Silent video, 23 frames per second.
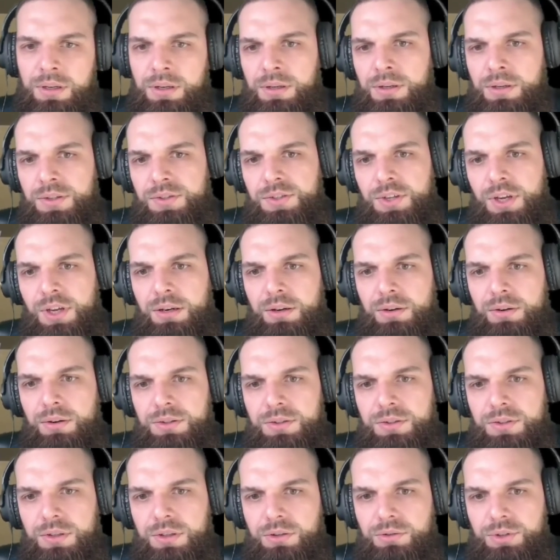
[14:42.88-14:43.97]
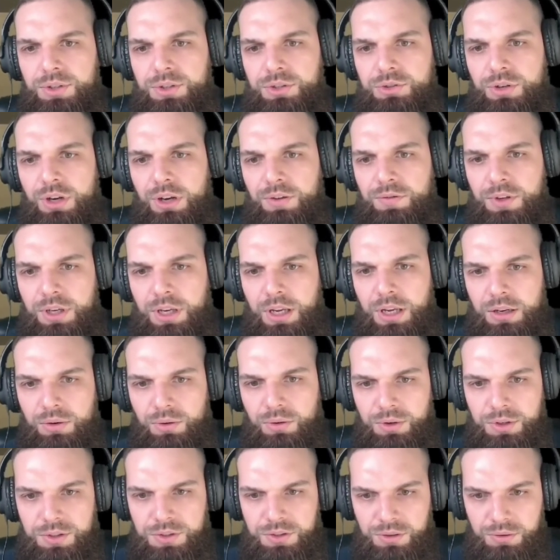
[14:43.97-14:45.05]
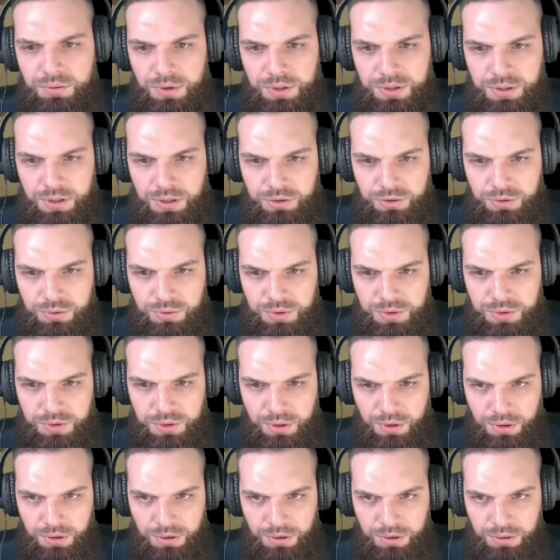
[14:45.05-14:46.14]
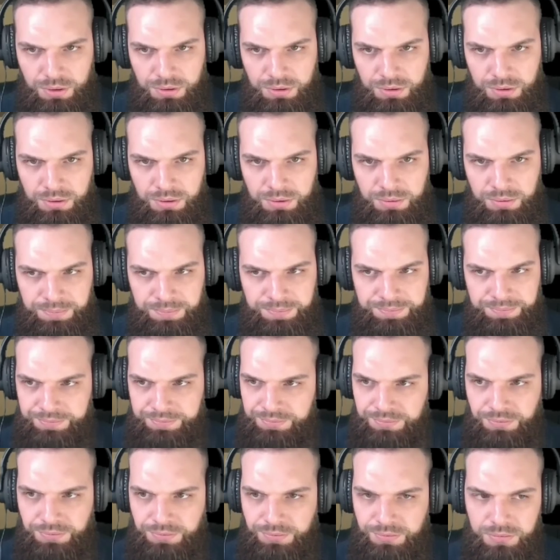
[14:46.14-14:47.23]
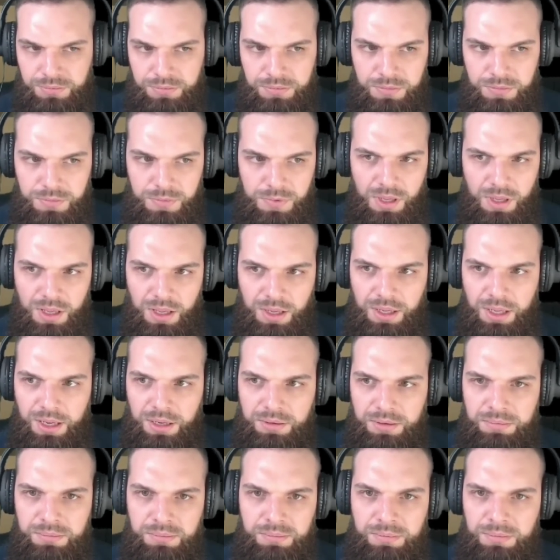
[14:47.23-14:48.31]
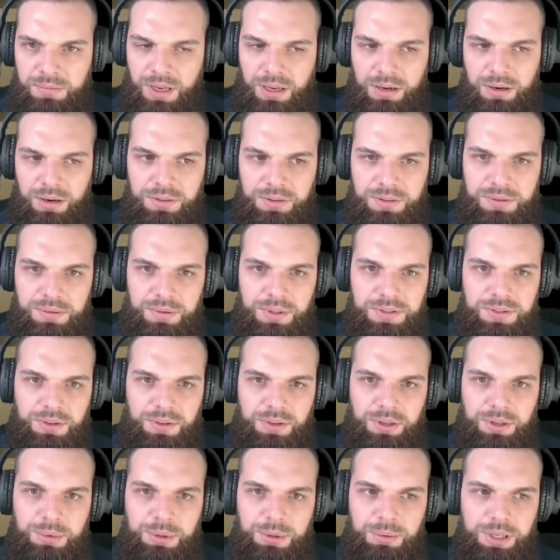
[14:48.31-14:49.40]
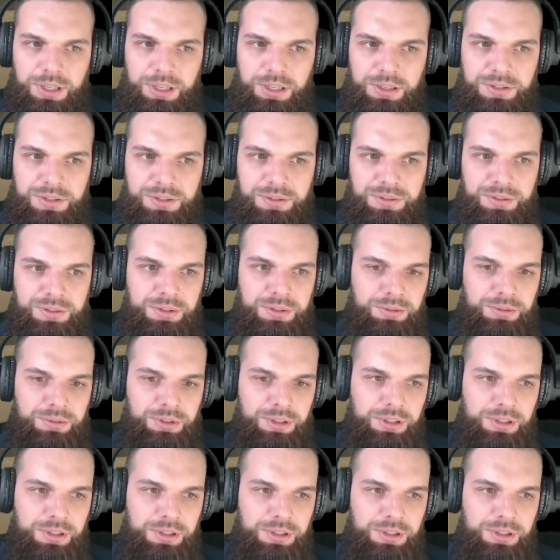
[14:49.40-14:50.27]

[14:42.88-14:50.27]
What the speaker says: Say no to increased traffic and noise to residential zone. Again, there's not going to be many issues, really.